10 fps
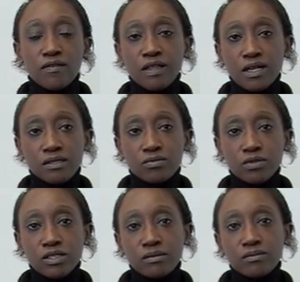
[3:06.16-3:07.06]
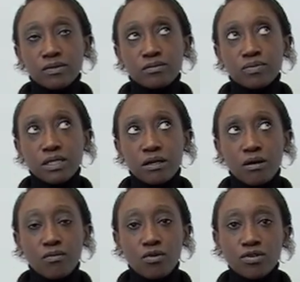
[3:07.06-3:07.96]
That would be a
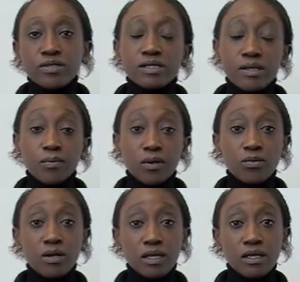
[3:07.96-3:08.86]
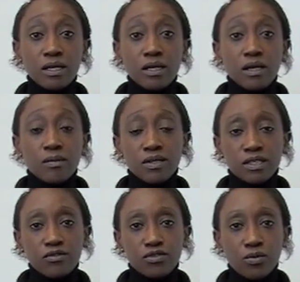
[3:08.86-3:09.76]
more simple way, but
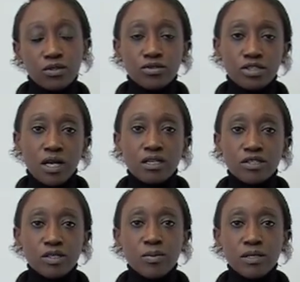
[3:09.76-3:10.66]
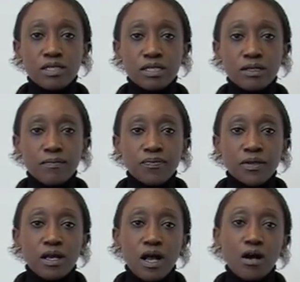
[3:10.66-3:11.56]
if you want to challenge the building,
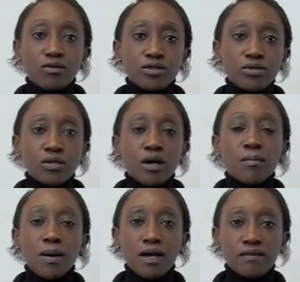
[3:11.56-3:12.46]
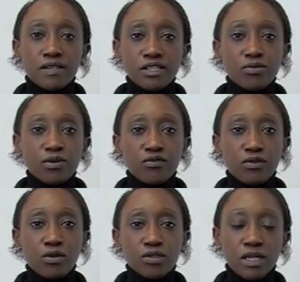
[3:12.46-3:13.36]
how do you combine these 3
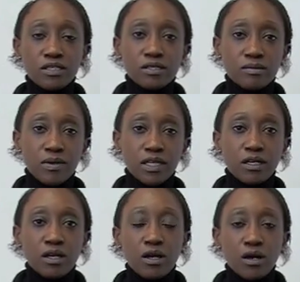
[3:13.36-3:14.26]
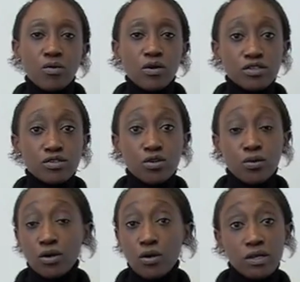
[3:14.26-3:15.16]
floors and just make one
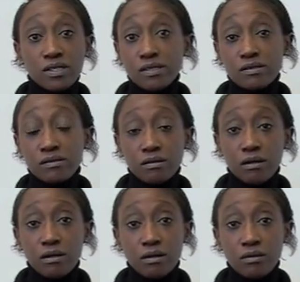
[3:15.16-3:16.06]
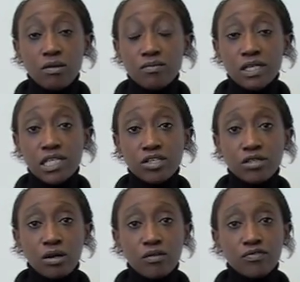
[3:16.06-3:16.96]
story, or is it a
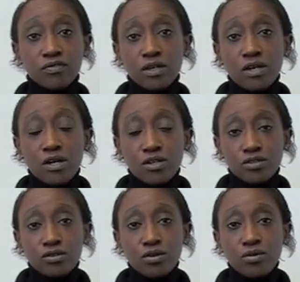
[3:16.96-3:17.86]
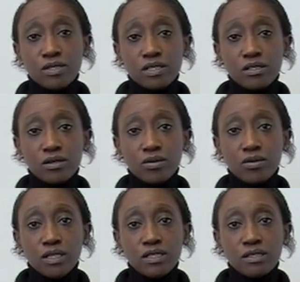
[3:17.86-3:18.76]
combination of stories?
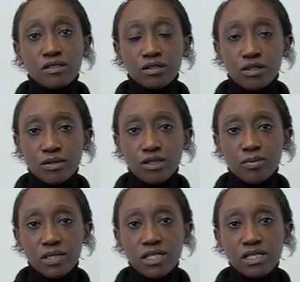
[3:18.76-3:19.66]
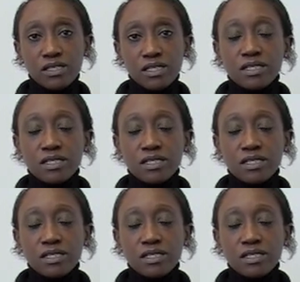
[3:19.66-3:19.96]
So it's not going to be easy.